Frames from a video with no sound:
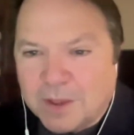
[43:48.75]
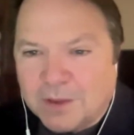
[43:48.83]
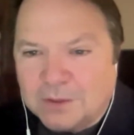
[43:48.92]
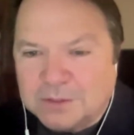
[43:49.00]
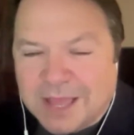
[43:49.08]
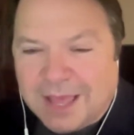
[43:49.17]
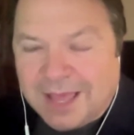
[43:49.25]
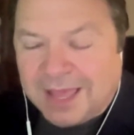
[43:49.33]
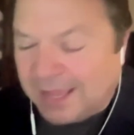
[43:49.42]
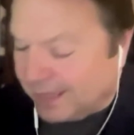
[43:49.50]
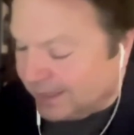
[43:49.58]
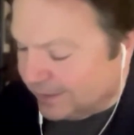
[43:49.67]
because
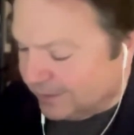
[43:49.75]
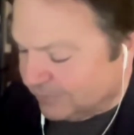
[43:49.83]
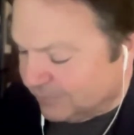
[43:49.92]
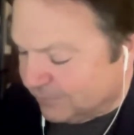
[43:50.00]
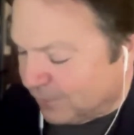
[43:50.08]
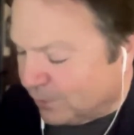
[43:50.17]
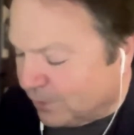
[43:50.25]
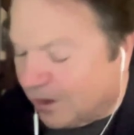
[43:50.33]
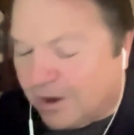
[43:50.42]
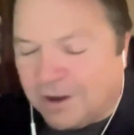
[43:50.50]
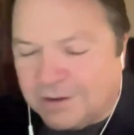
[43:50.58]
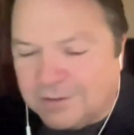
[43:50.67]
I had a
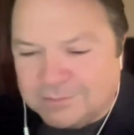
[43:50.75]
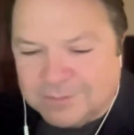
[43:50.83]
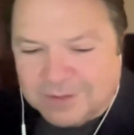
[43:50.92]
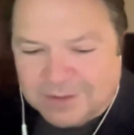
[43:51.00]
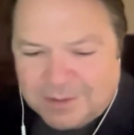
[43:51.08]
folk art